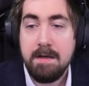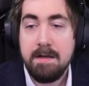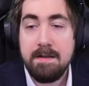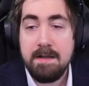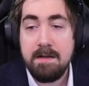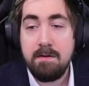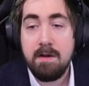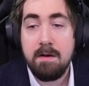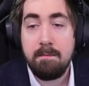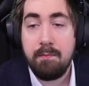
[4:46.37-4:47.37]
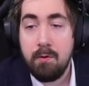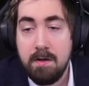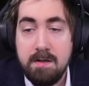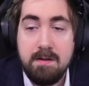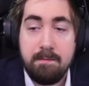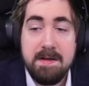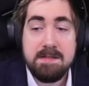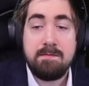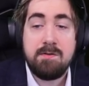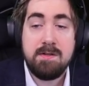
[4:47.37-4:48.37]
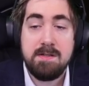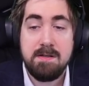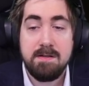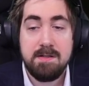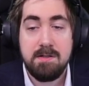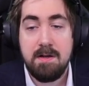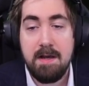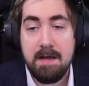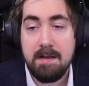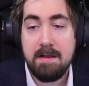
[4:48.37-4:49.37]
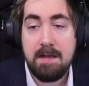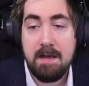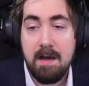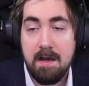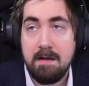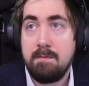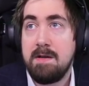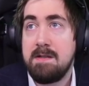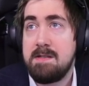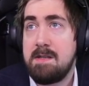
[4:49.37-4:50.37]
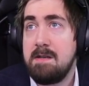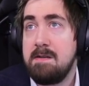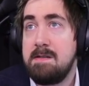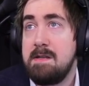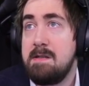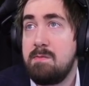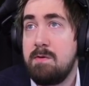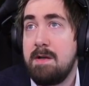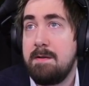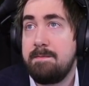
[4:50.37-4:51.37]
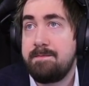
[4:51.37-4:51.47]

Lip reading: And then you can import the passive tree skills and the item and skills as well.